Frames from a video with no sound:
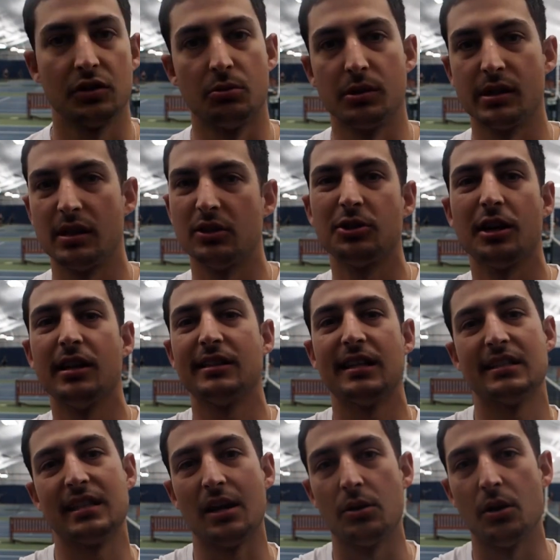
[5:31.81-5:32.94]
So we're gonna try to
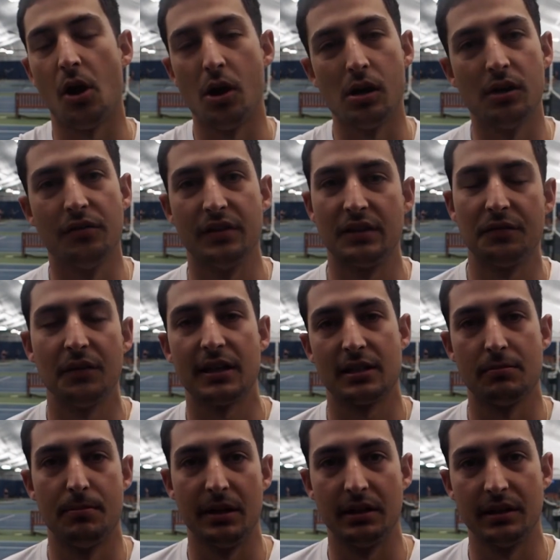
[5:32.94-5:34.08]
test out all of its
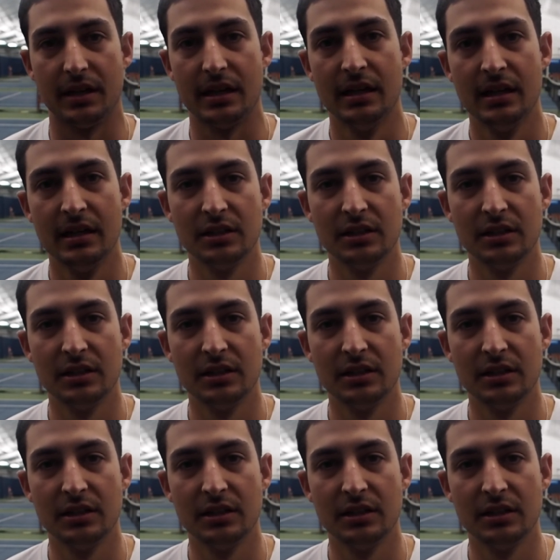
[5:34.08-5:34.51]
flexibility